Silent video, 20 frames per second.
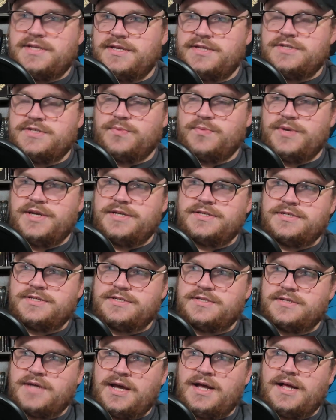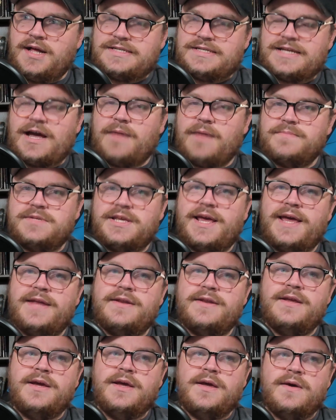in this week's uh, top
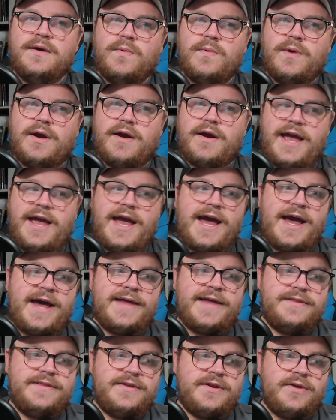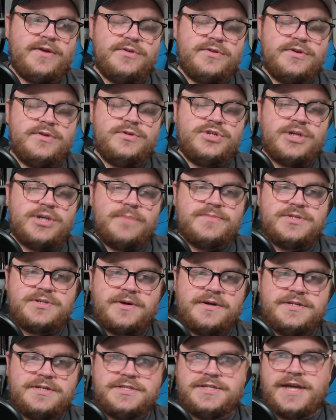10 where I had, you know, the new
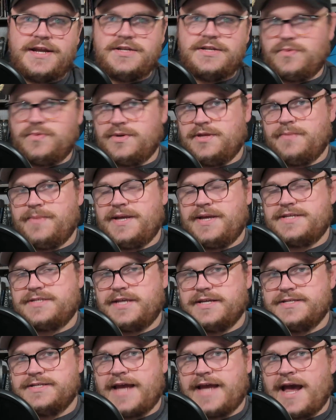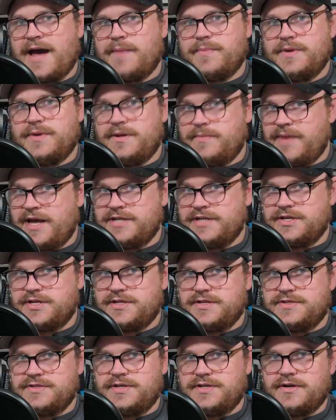jumpstart set as one of the best things to happen in Magic
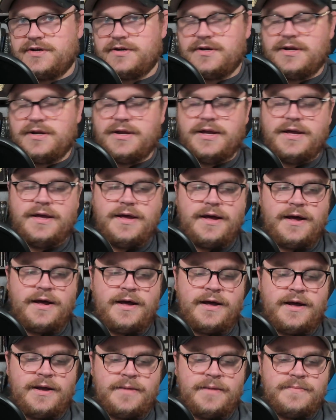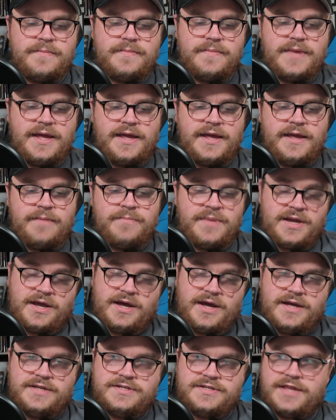this year um,
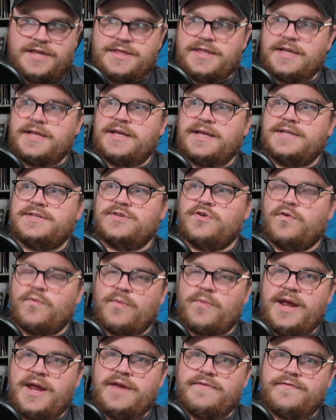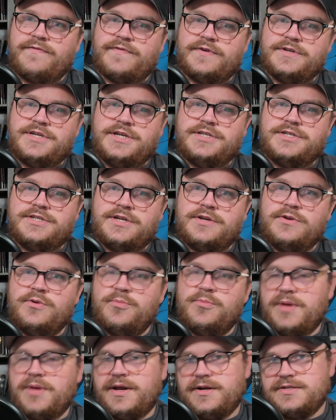because I think it's great for teaching new
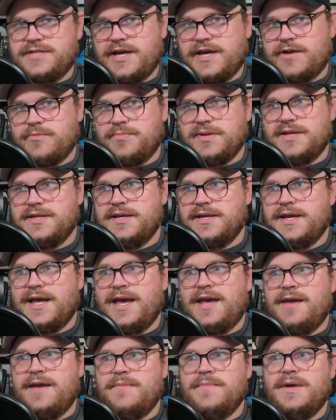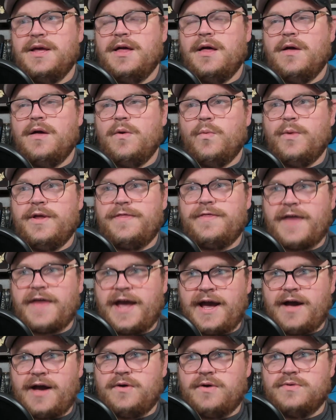players how to play the game
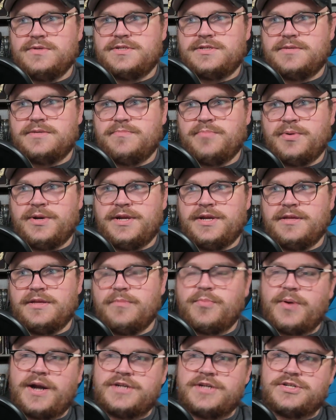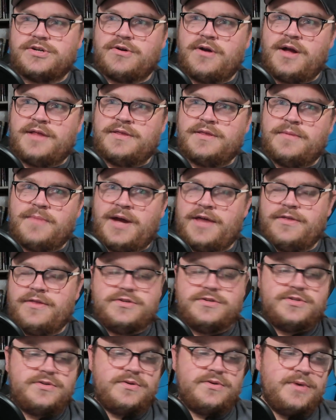without putting the pressure on them either
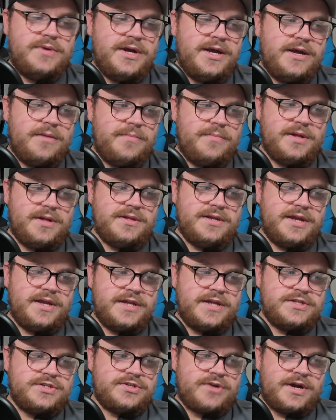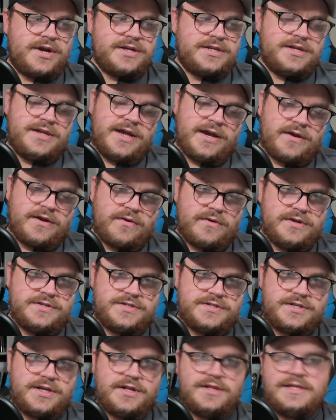to build a constructed deck or a
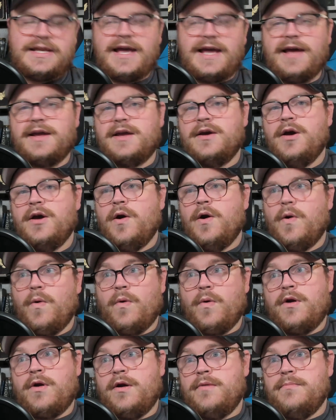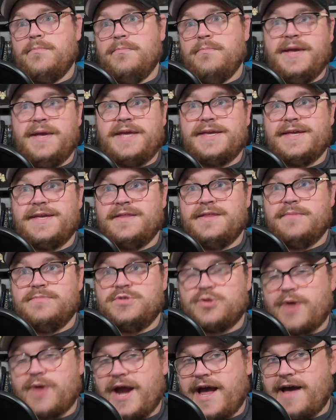sealed deck or making them
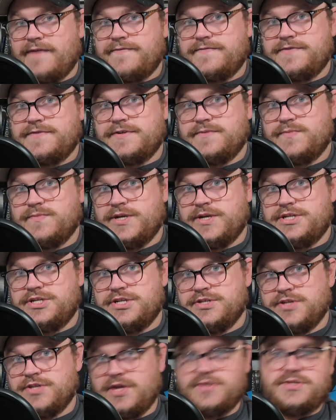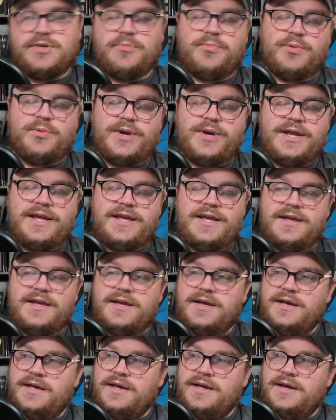draft, which is also
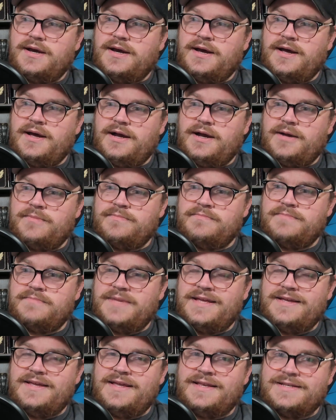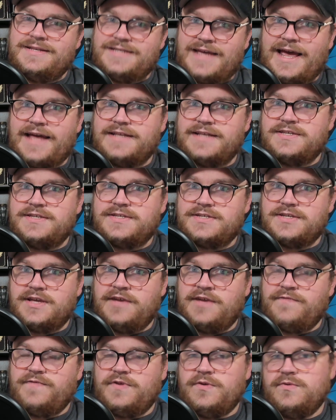pretty um, intense
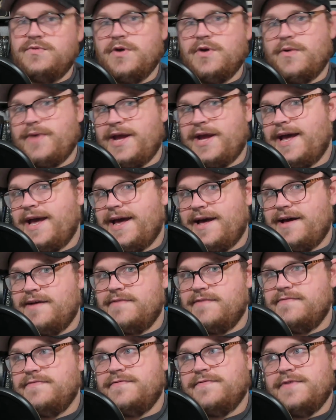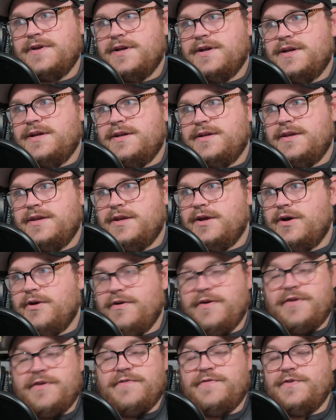if you don't have you know
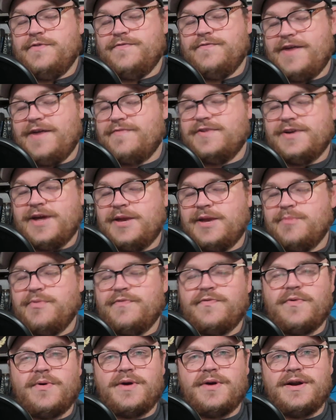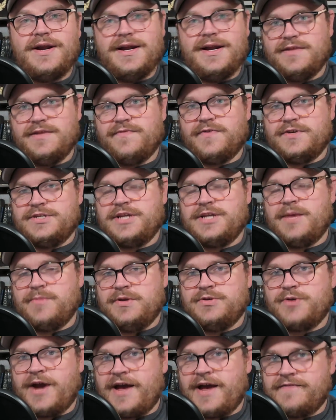if you've never done it before the first time you
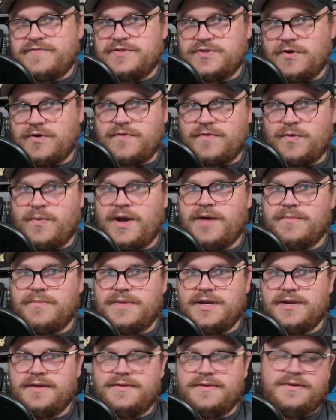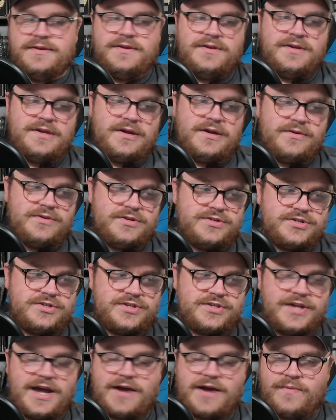draft is overwhelming you, you know you're just
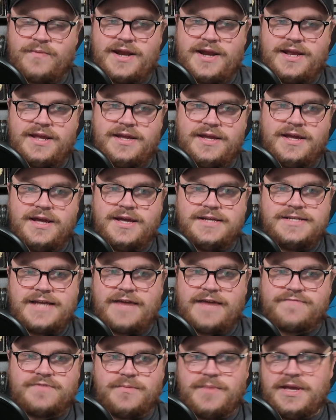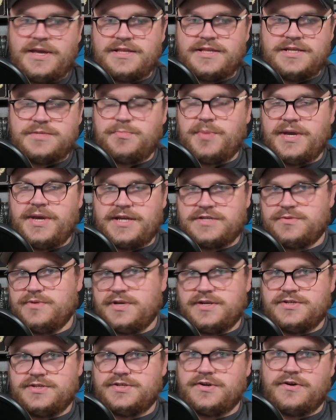not ready to have to make these picks
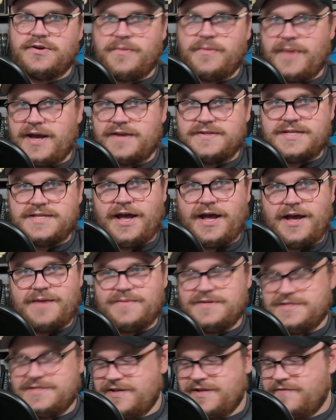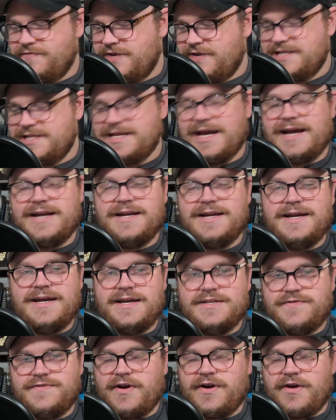within a certain amount of time and stuff like that
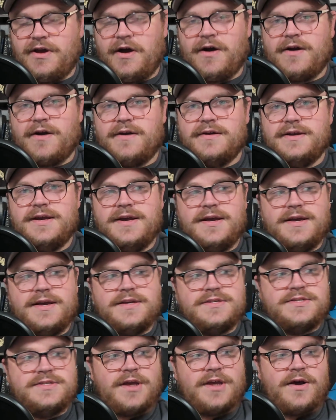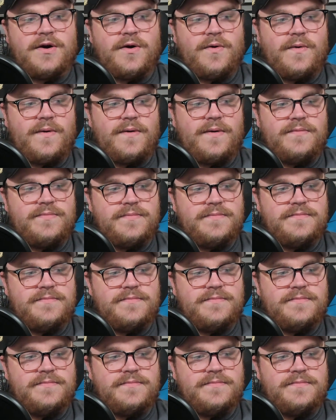it's very hard so